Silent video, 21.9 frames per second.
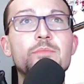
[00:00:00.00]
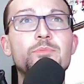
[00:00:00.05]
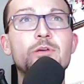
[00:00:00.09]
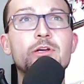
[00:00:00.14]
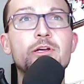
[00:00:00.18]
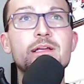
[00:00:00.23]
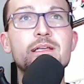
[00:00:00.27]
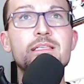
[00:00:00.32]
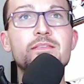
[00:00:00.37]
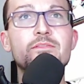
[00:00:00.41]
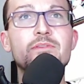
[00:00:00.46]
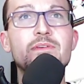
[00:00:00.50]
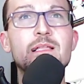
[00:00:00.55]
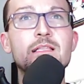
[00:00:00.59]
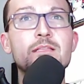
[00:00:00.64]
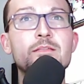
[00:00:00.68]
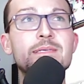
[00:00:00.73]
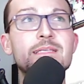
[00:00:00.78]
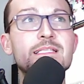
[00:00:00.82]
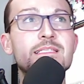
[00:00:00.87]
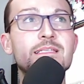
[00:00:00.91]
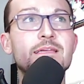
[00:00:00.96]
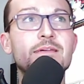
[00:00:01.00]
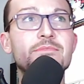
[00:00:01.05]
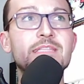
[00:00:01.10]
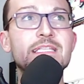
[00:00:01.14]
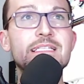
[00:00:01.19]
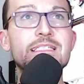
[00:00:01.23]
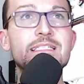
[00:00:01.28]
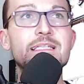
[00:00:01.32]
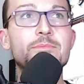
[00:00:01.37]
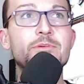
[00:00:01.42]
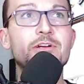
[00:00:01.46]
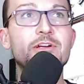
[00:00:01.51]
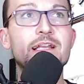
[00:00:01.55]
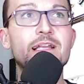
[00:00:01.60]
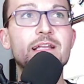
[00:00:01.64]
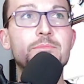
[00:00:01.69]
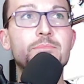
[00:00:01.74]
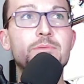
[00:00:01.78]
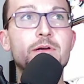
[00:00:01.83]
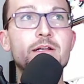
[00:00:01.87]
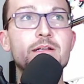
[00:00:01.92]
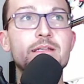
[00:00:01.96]
progressive elements of the
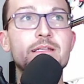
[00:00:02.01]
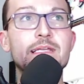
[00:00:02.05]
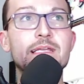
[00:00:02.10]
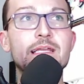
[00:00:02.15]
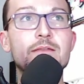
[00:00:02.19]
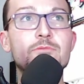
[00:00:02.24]
Democratic Party